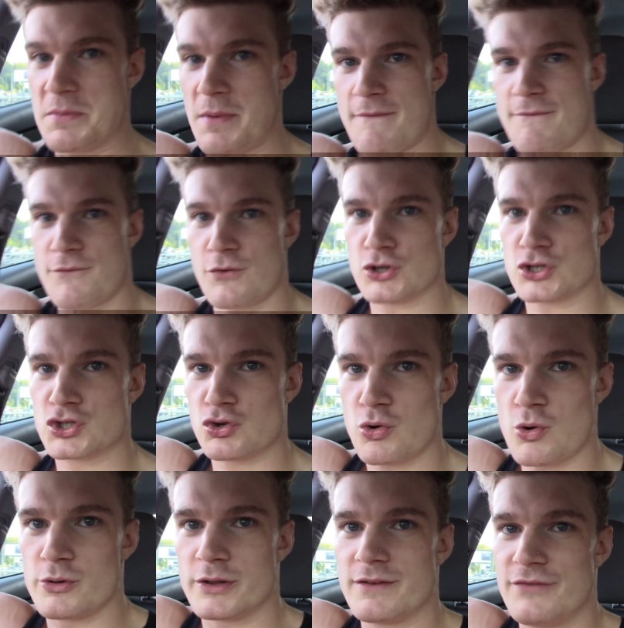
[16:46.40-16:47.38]
my first
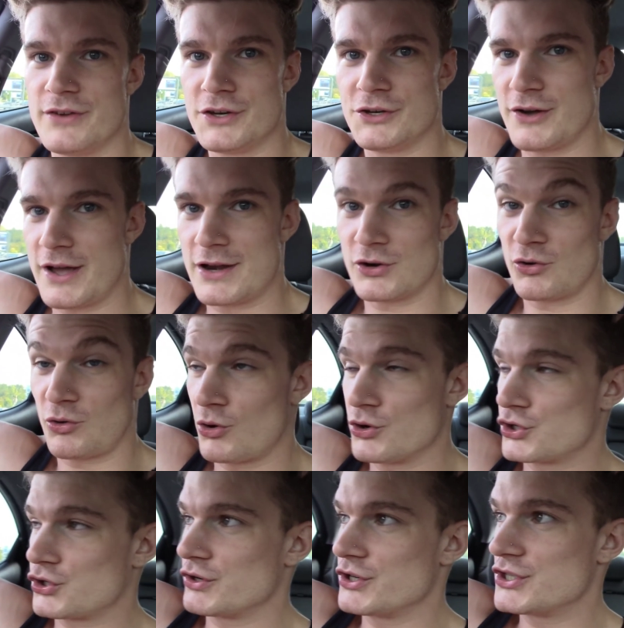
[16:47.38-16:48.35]
trolling video at a
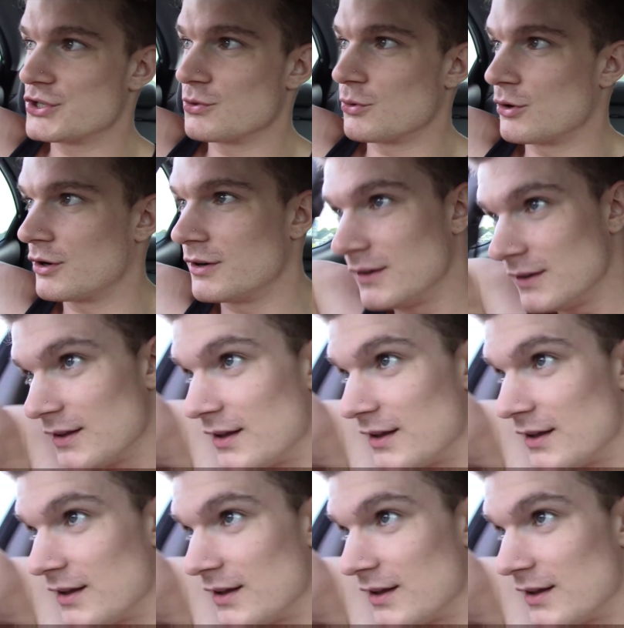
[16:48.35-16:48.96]
grocery store.